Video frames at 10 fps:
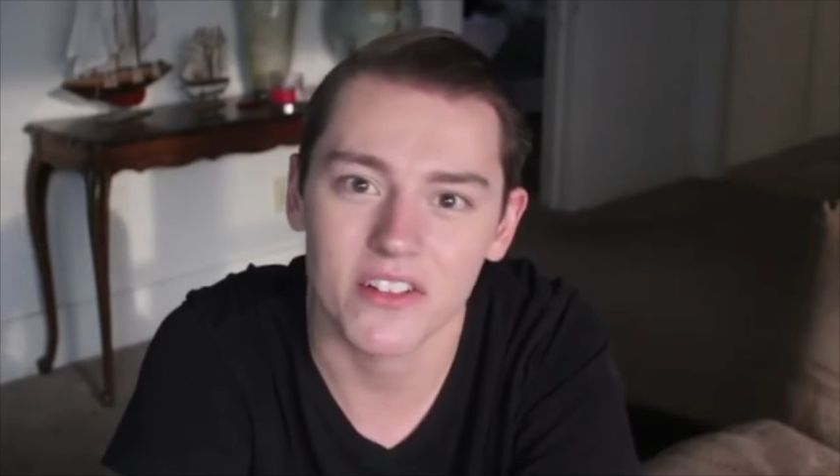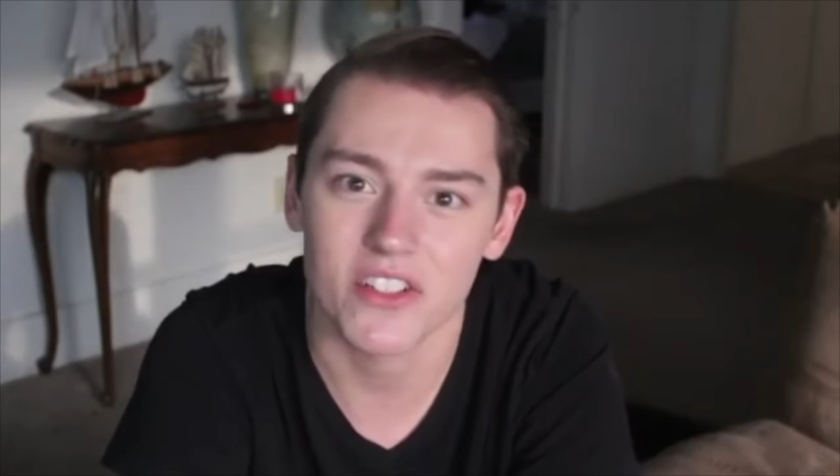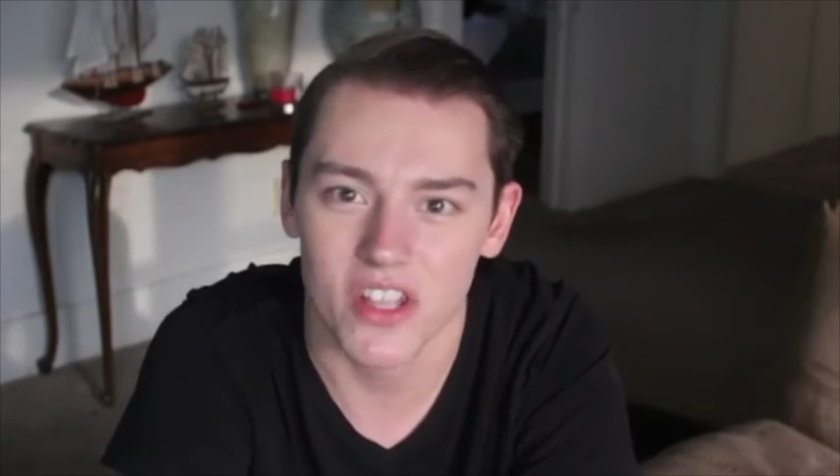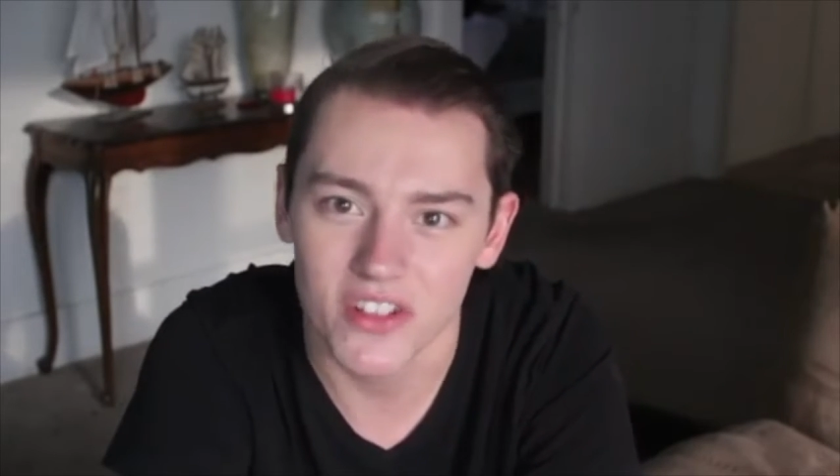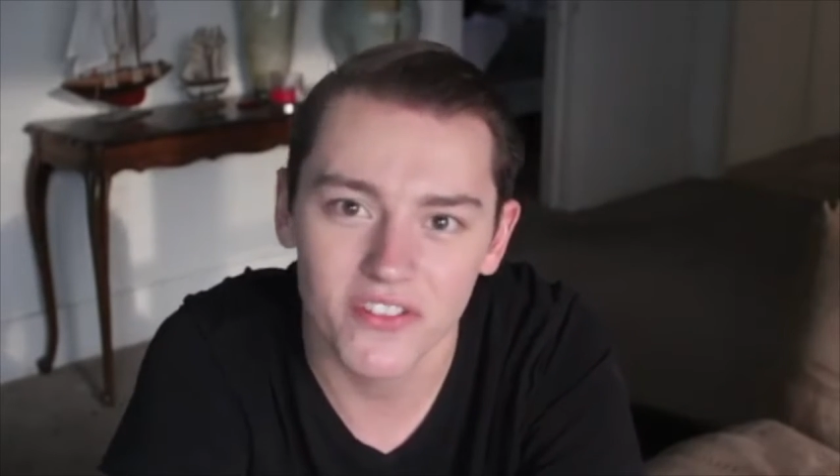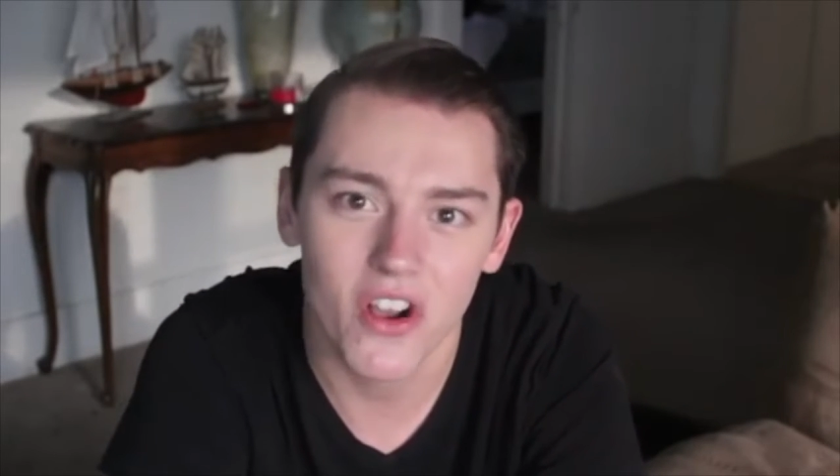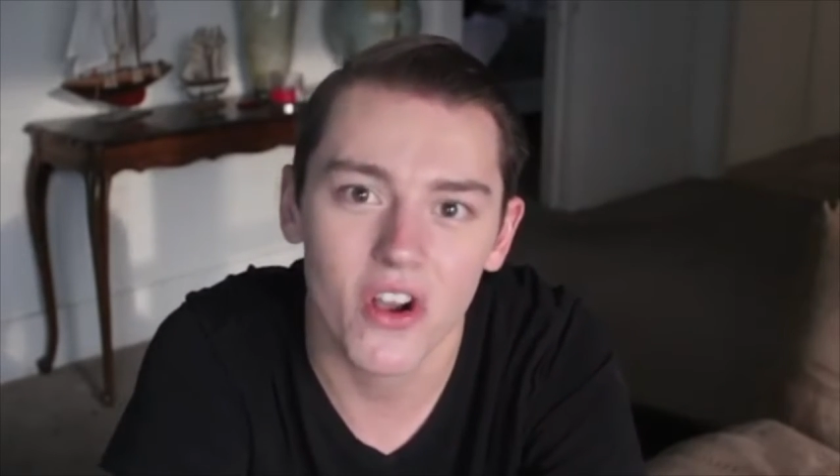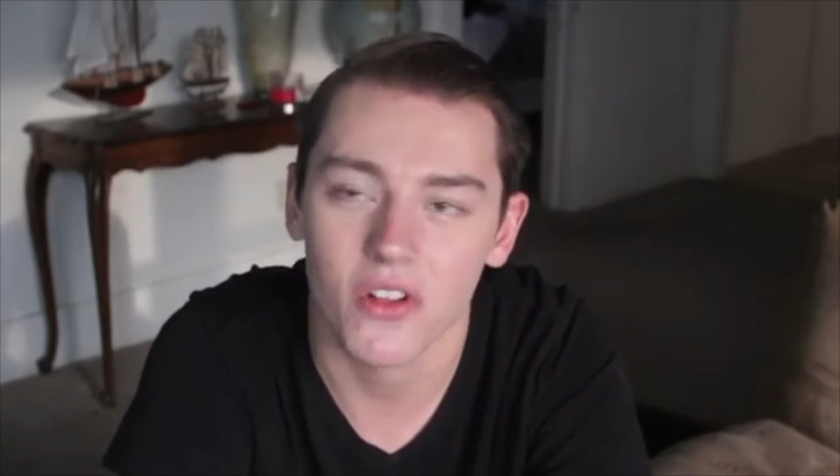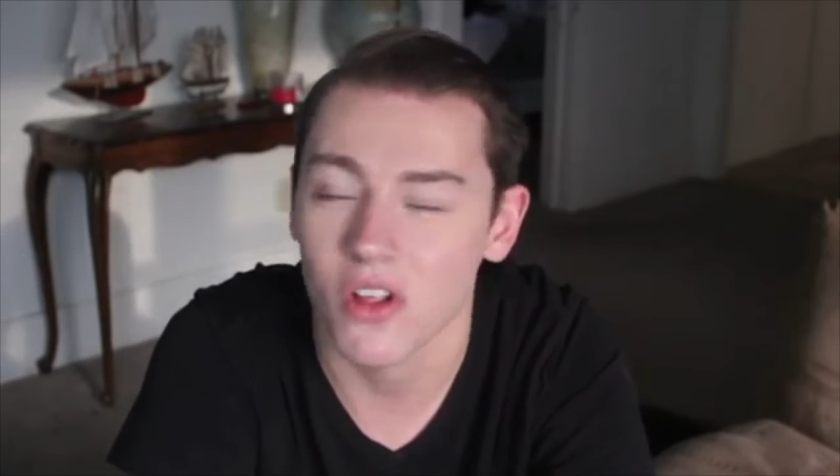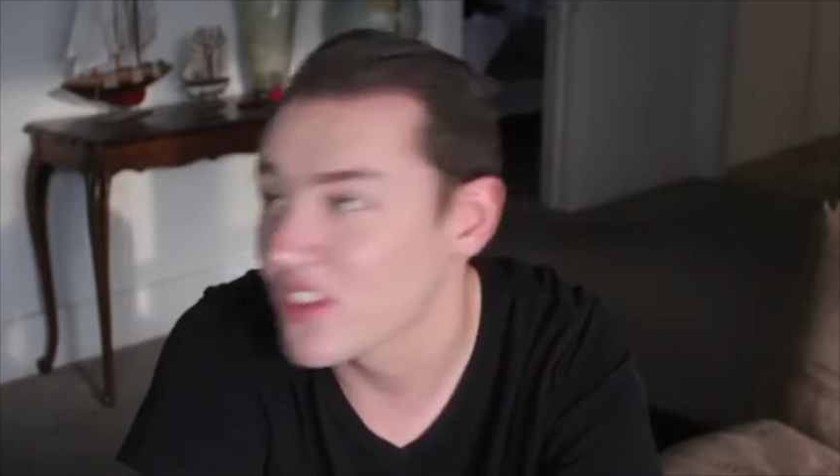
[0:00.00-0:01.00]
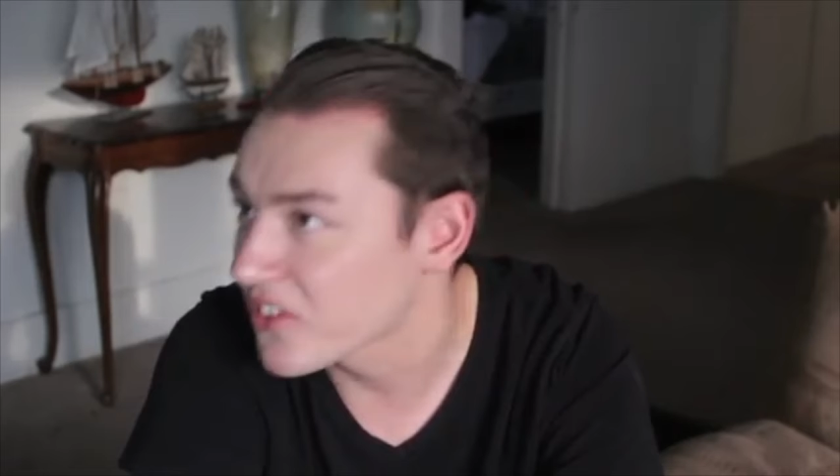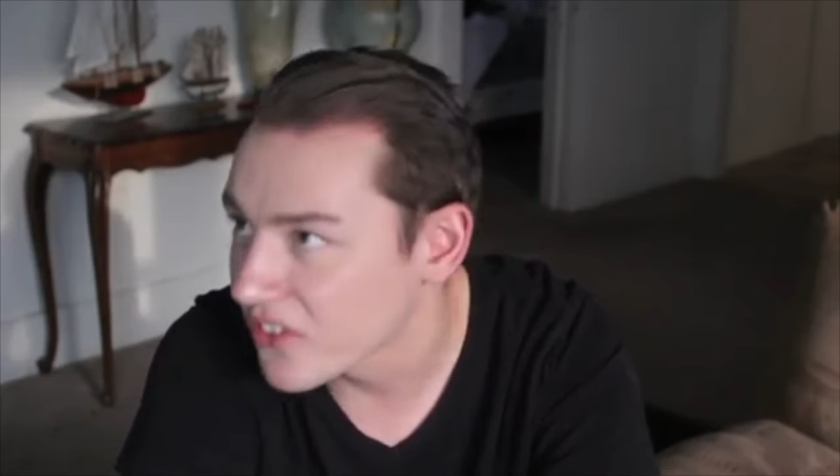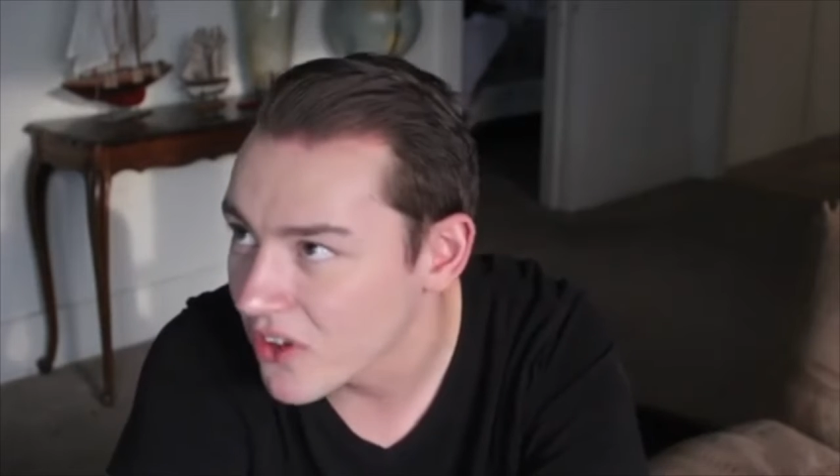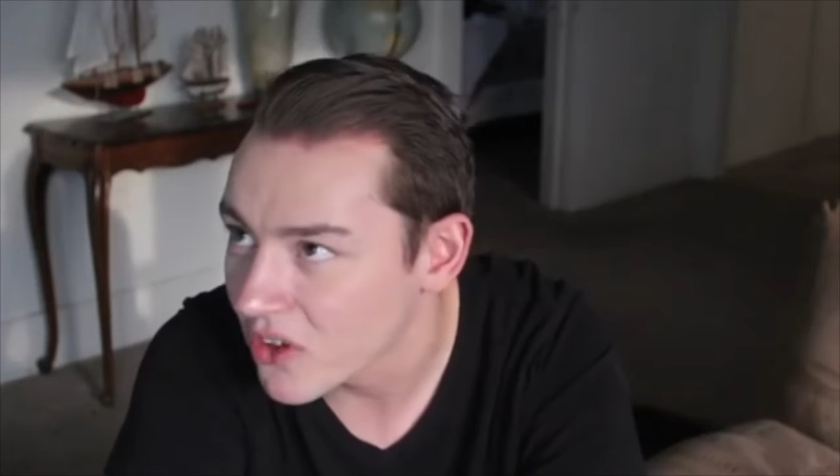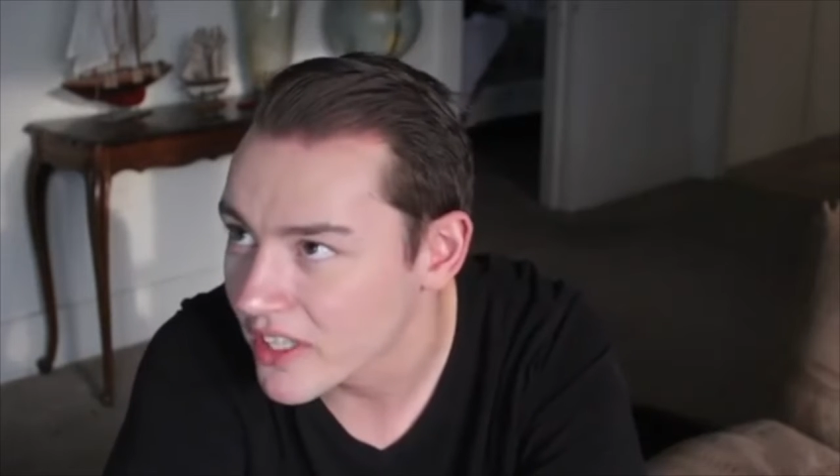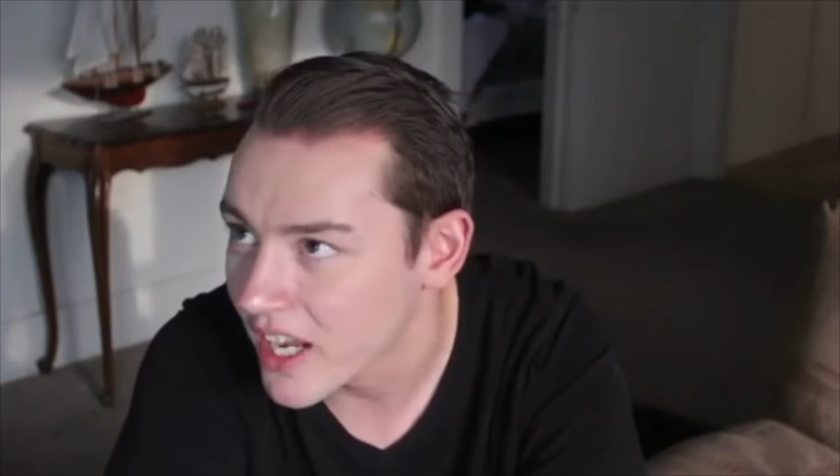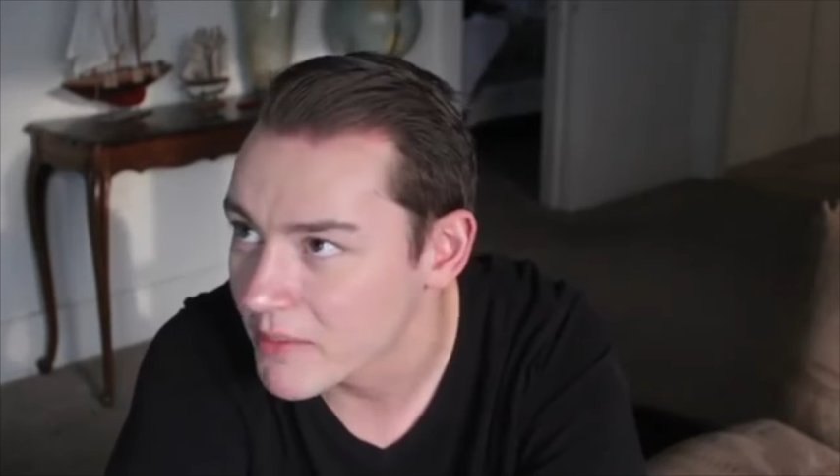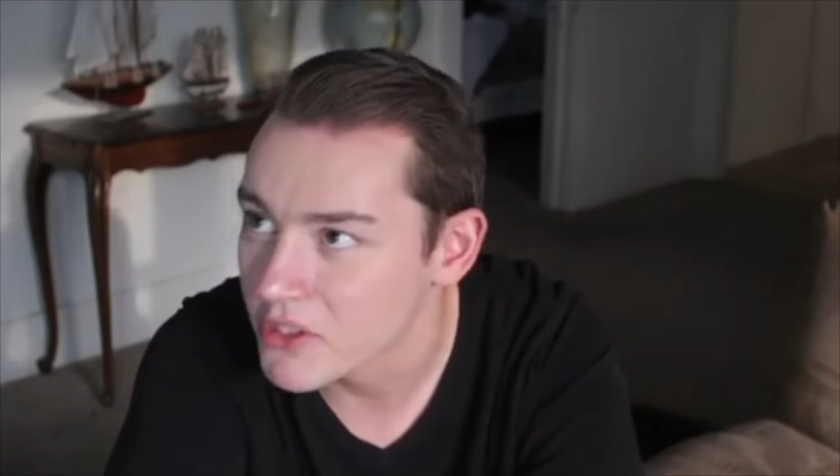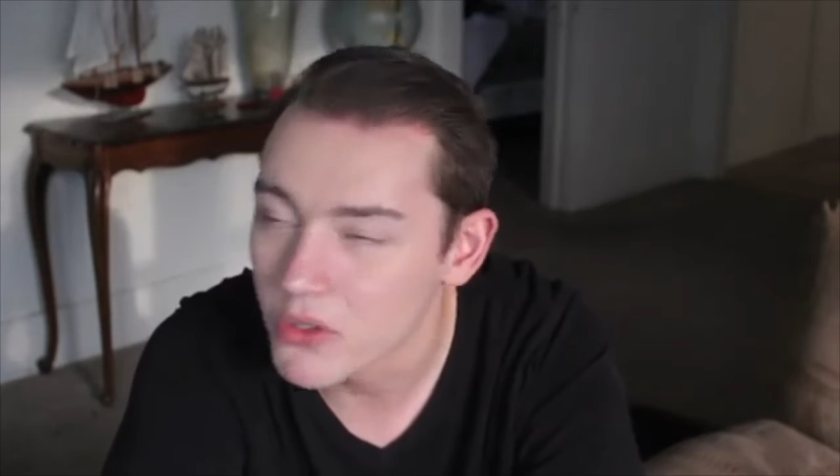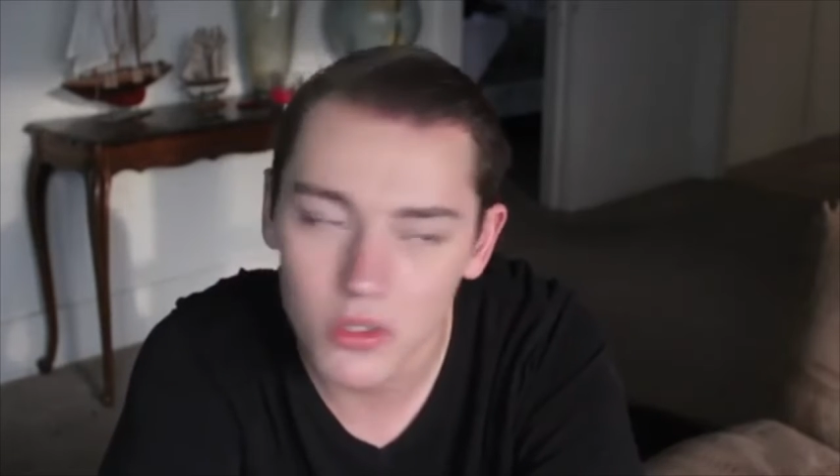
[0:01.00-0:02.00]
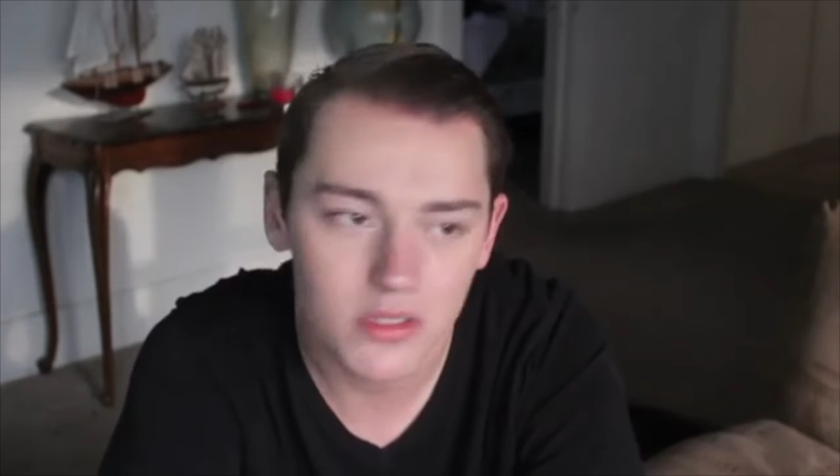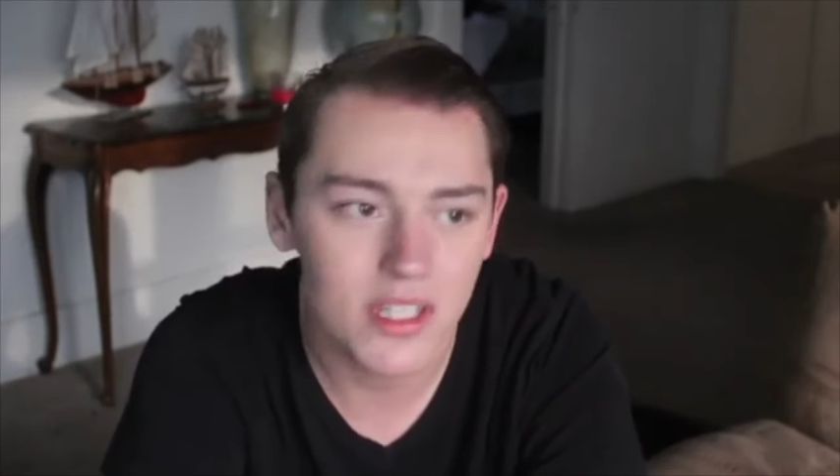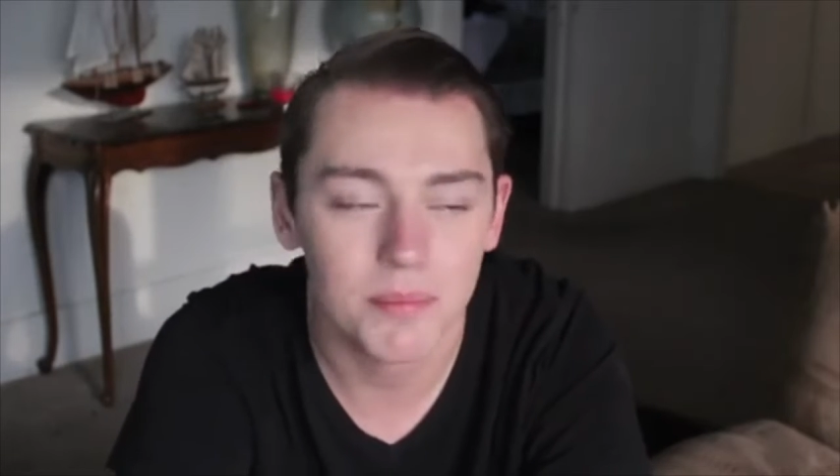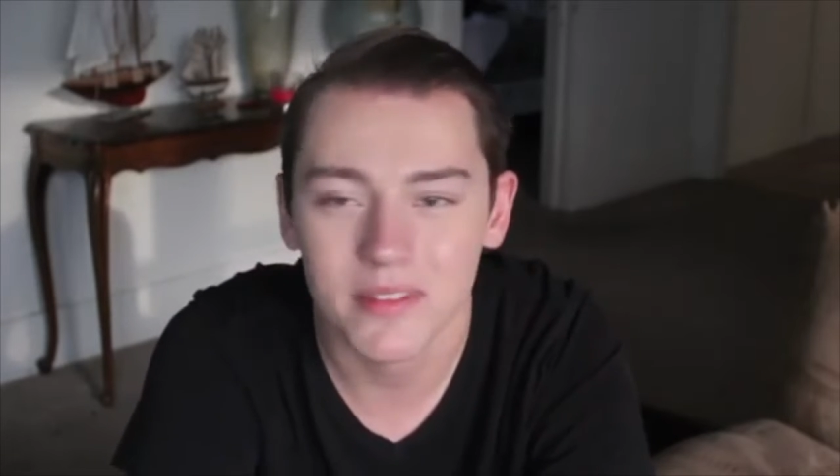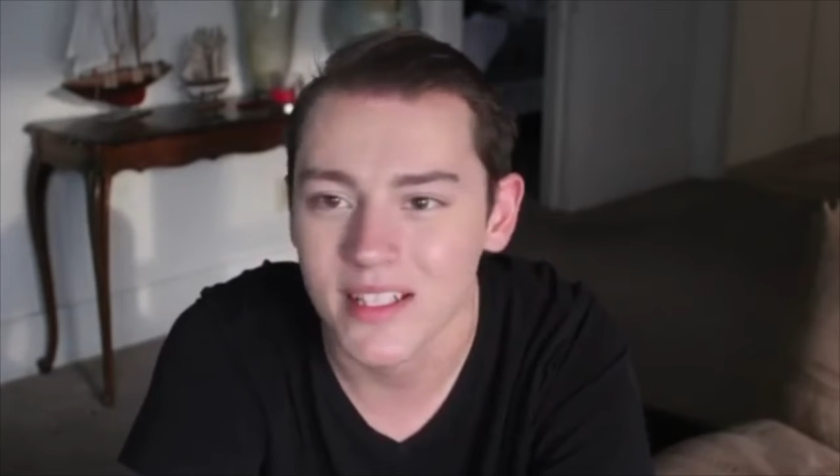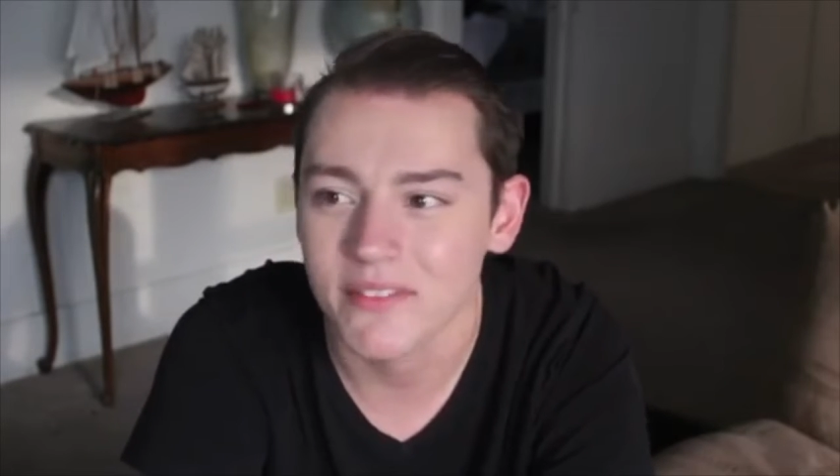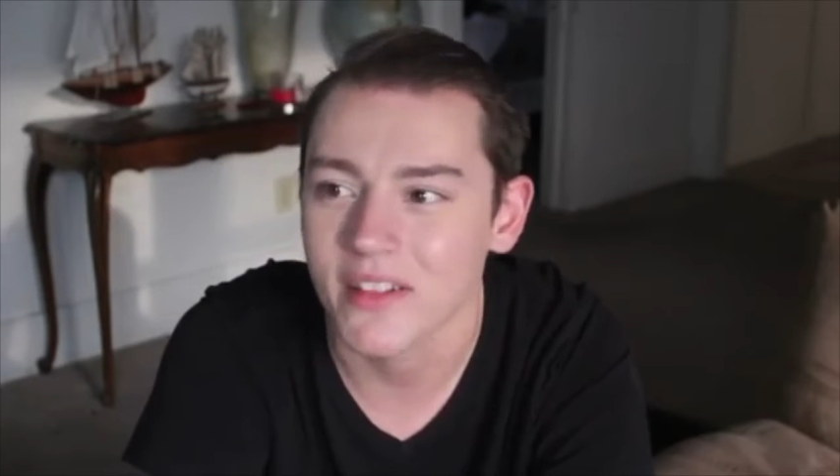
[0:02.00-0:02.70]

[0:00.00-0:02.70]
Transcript: they're just on their phone the whole time, too cool, get up and leave.